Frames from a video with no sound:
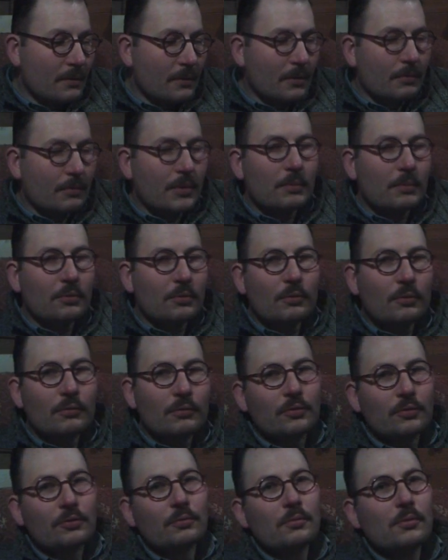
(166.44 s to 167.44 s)
I'll perhaps look
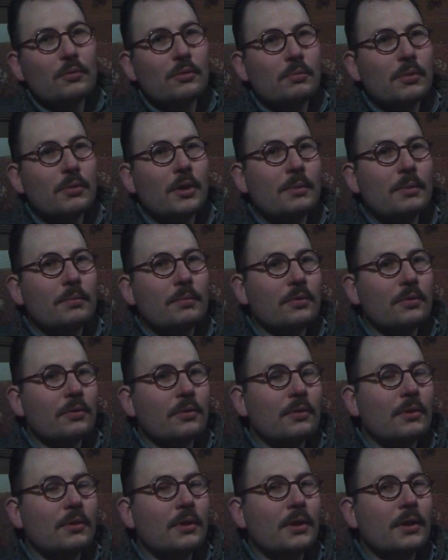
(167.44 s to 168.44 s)
for some more pipes
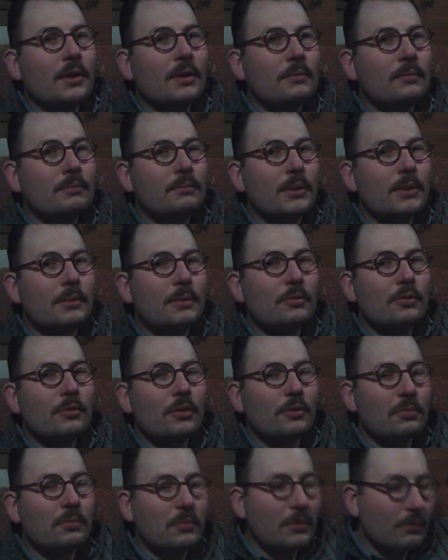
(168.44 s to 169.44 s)
and maybe try
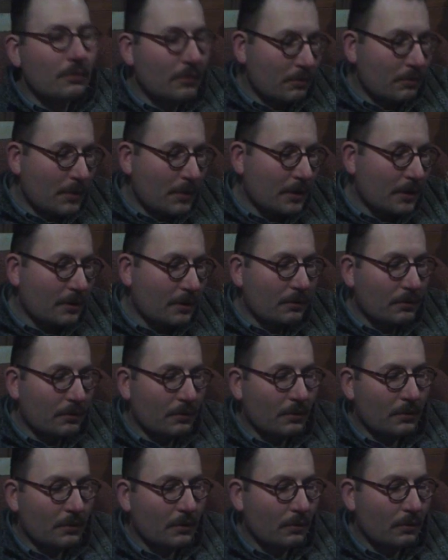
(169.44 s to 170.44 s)
some different tobaccos.
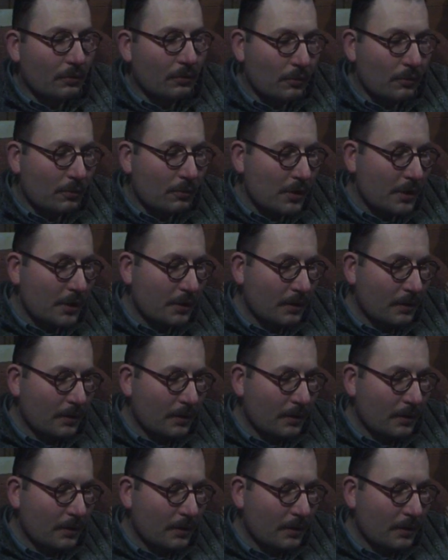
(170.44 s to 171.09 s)
You know the story.